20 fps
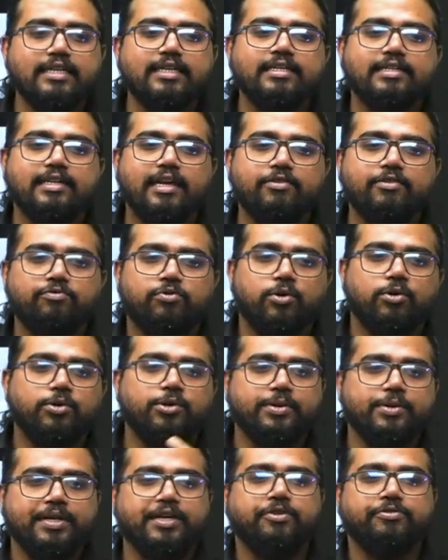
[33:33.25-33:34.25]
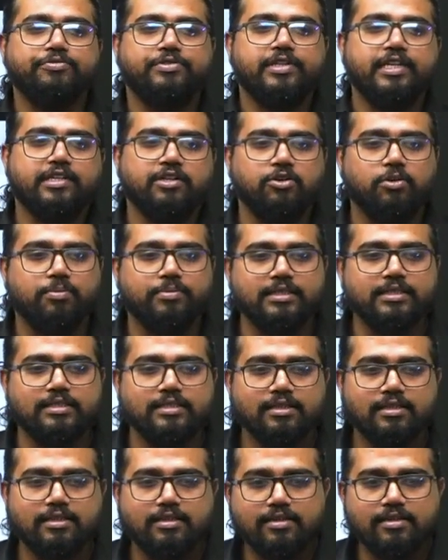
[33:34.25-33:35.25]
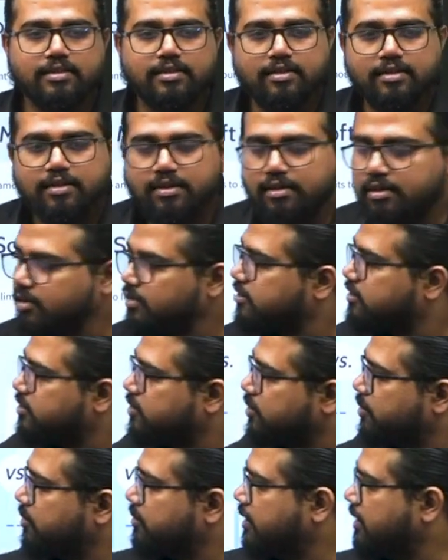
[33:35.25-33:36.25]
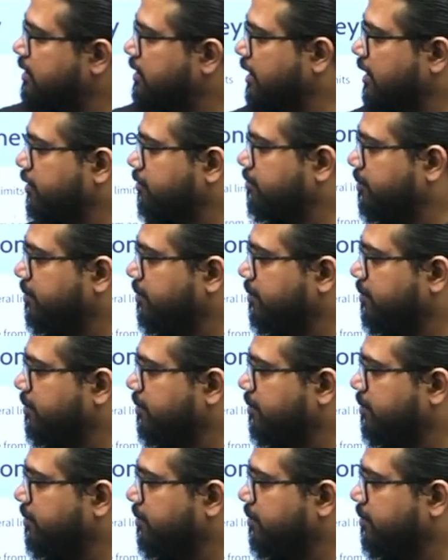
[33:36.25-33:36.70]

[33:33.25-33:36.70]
it can flow to any of the economies. So that kind of